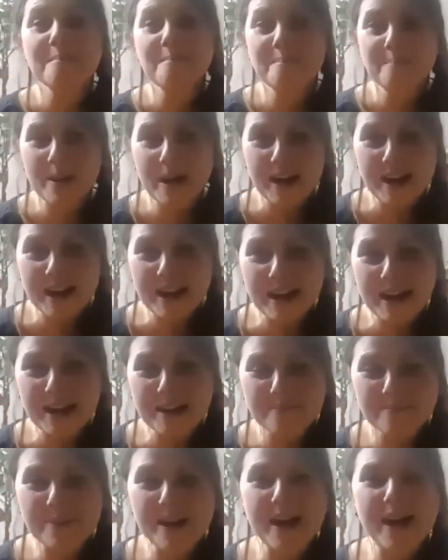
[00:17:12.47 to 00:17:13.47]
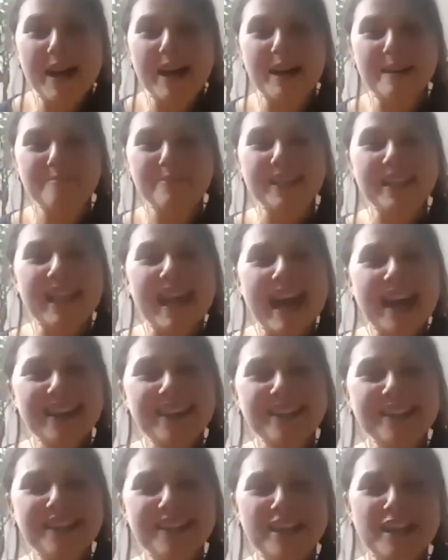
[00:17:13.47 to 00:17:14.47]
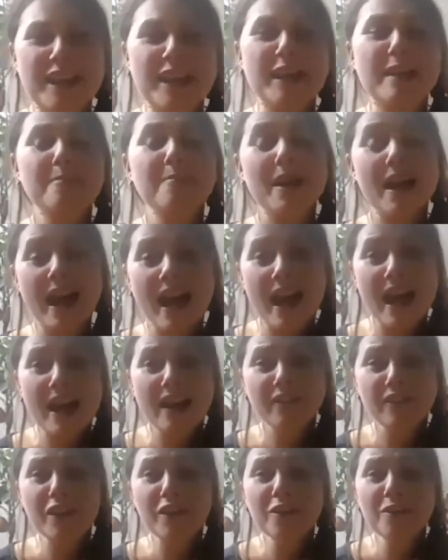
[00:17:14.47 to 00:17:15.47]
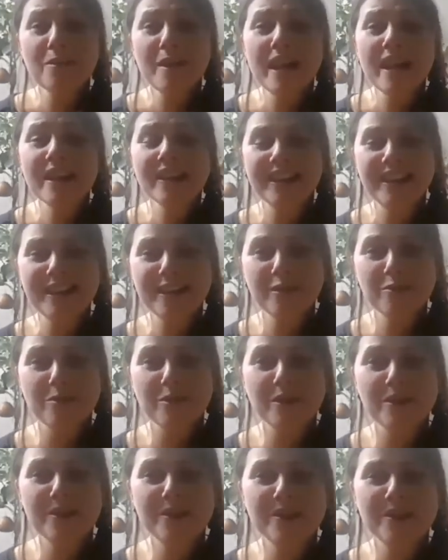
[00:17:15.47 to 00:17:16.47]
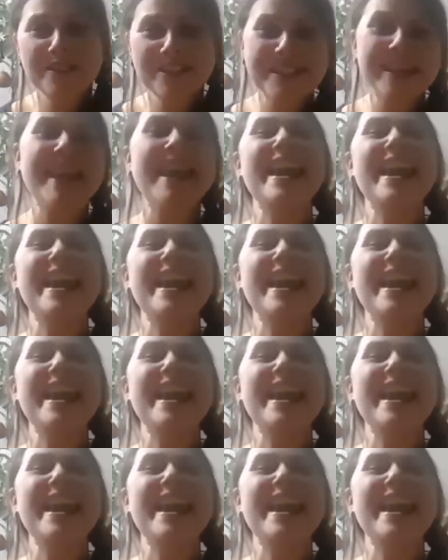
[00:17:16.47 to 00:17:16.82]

Ba, ba, black sheep, have you any wool?